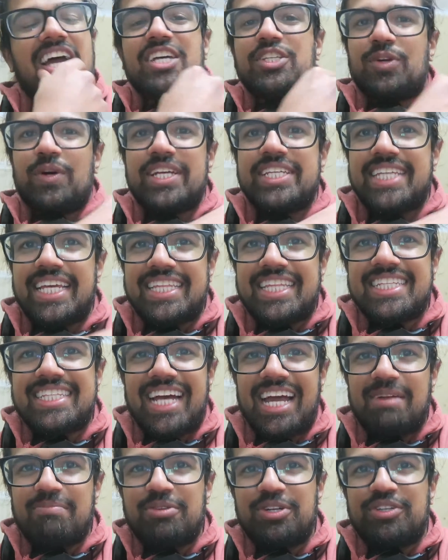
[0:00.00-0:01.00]
So I set the
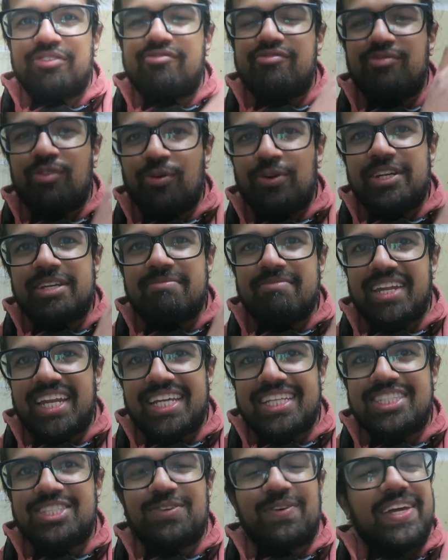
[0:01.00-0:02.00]
timer to 40
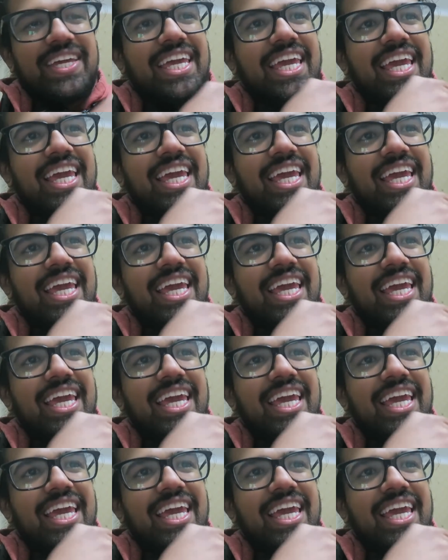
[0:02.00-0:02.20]
minutes. So I